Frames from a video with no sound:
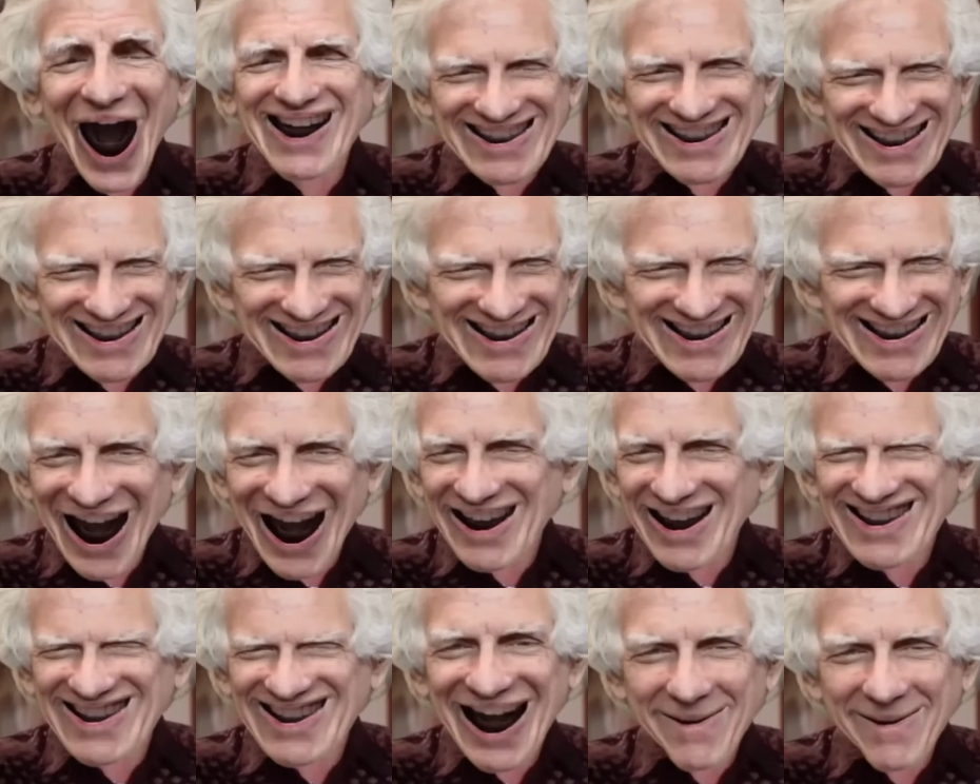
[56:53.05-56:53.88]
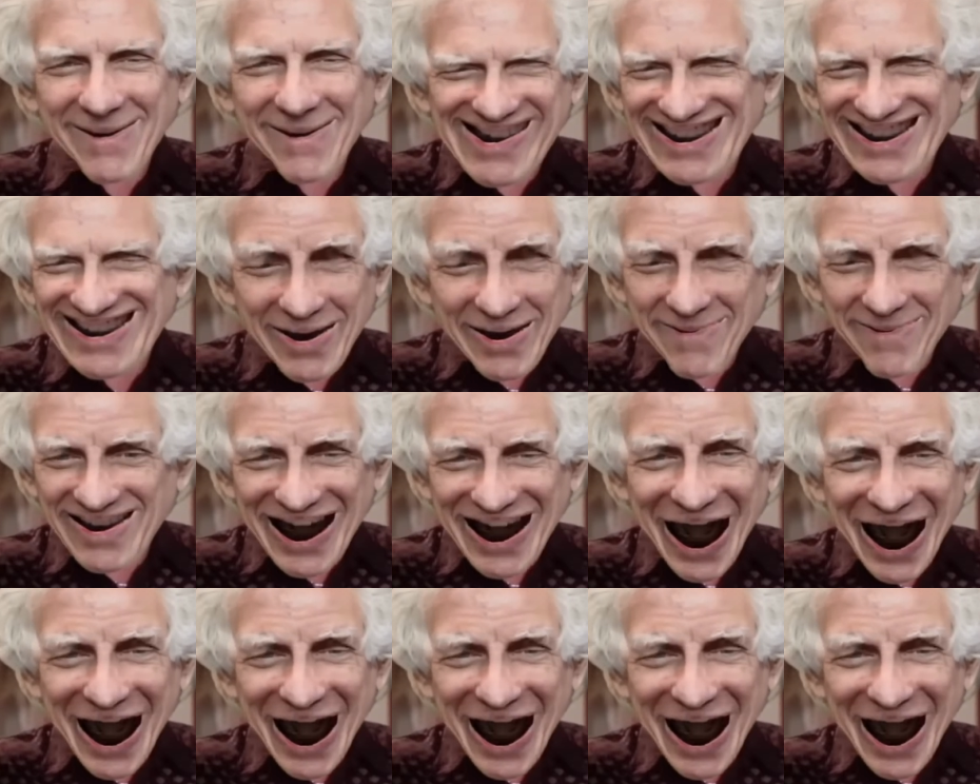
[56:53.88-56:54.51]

Now give me some of that